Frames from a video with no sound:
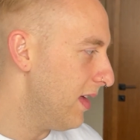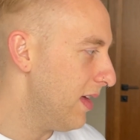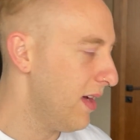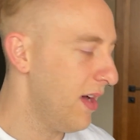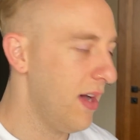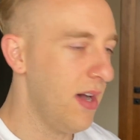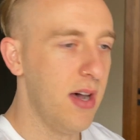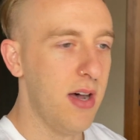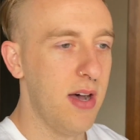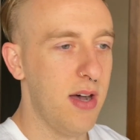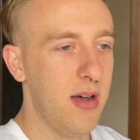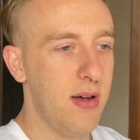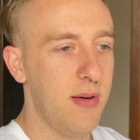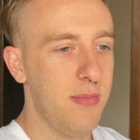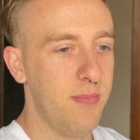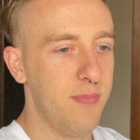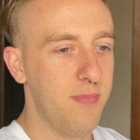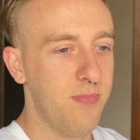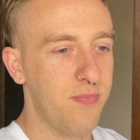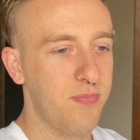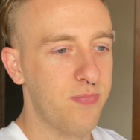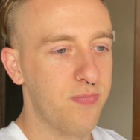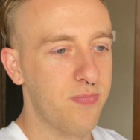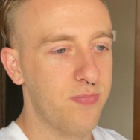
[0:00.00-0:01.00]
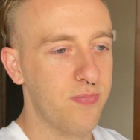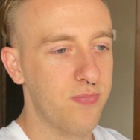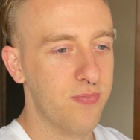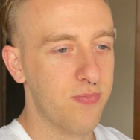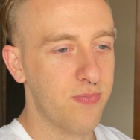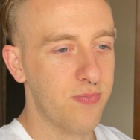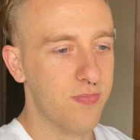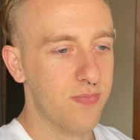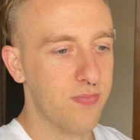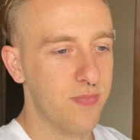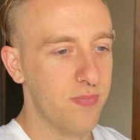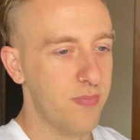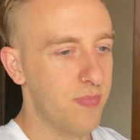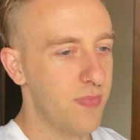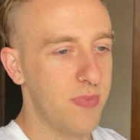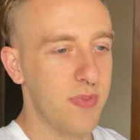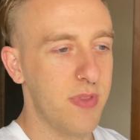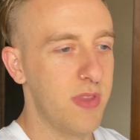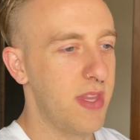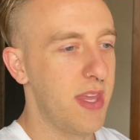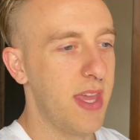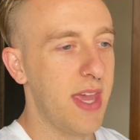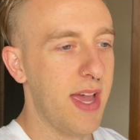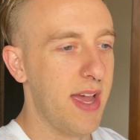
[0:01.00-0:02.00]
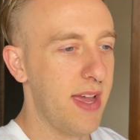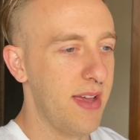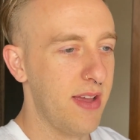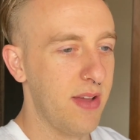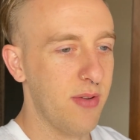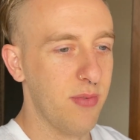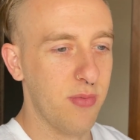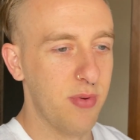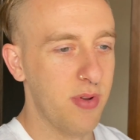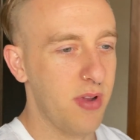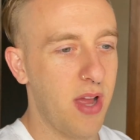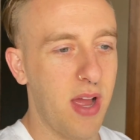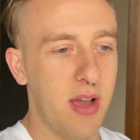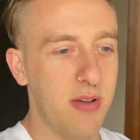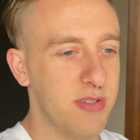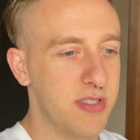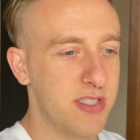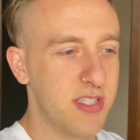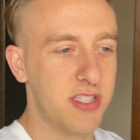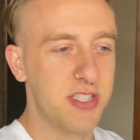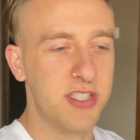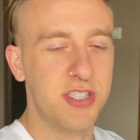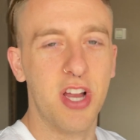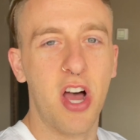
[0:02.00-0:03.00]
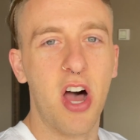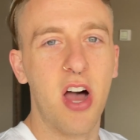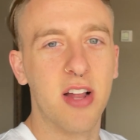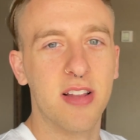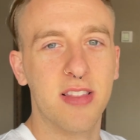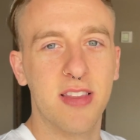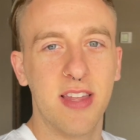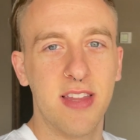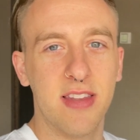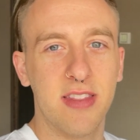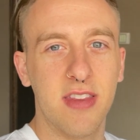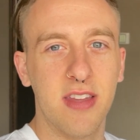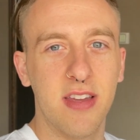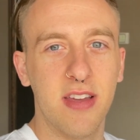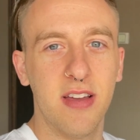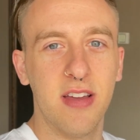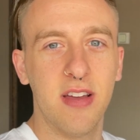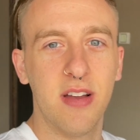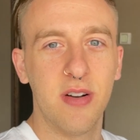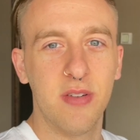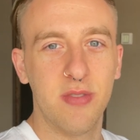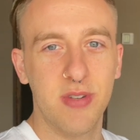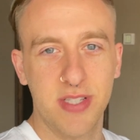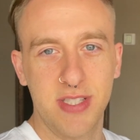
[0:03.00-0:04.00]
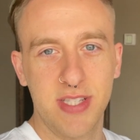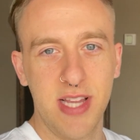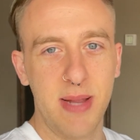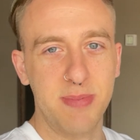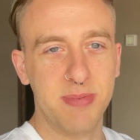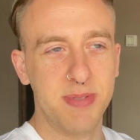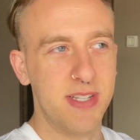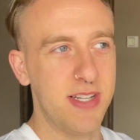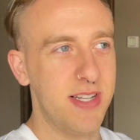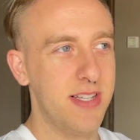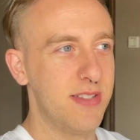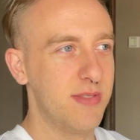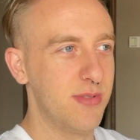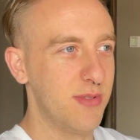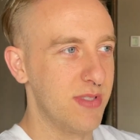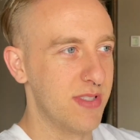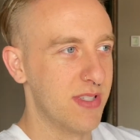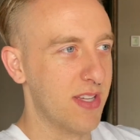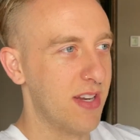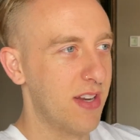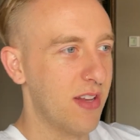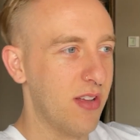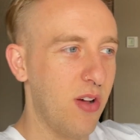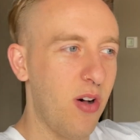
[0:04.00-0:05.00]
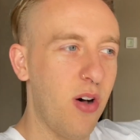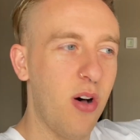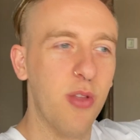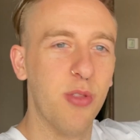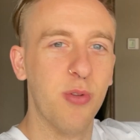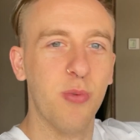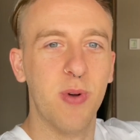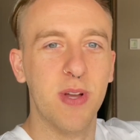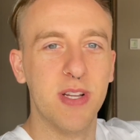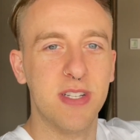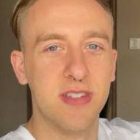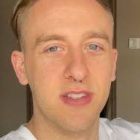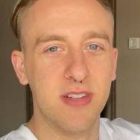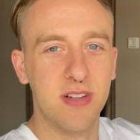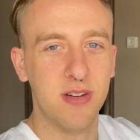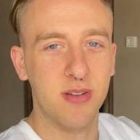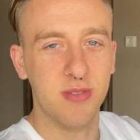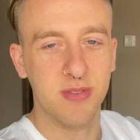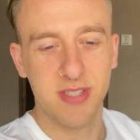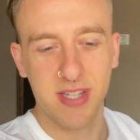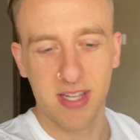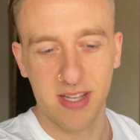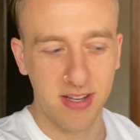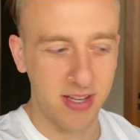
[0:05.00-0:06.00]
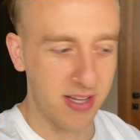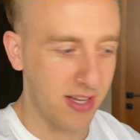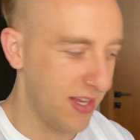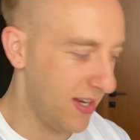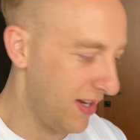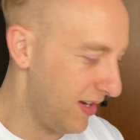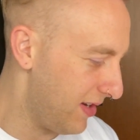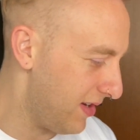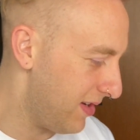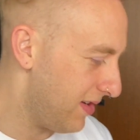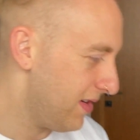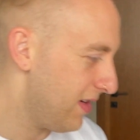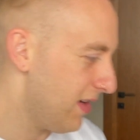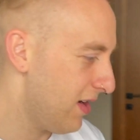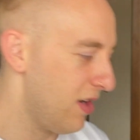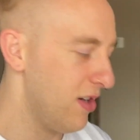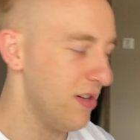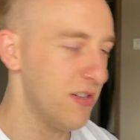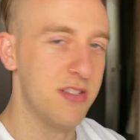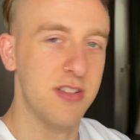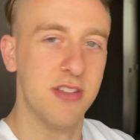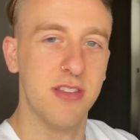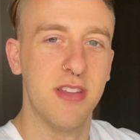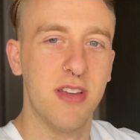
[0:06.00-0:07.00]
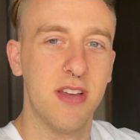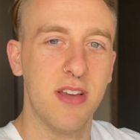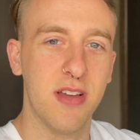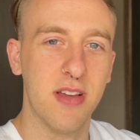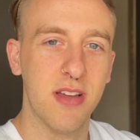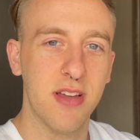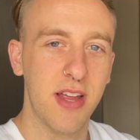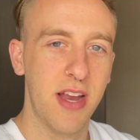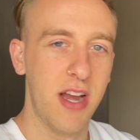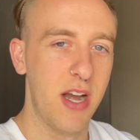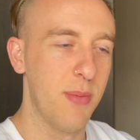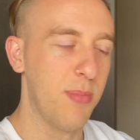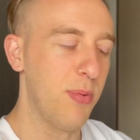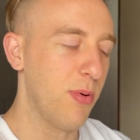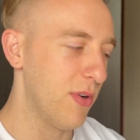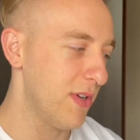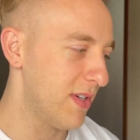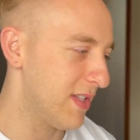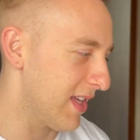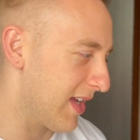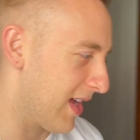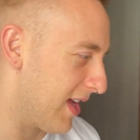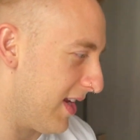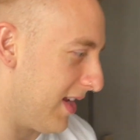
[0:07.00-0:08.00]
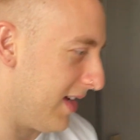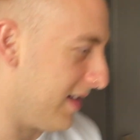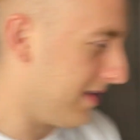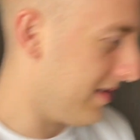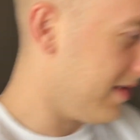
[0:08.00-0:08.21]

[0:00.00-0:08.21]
Yeah, I was just shocked that the receptionist was gonna go all the way to the hotel to get it, or to the airport to get it.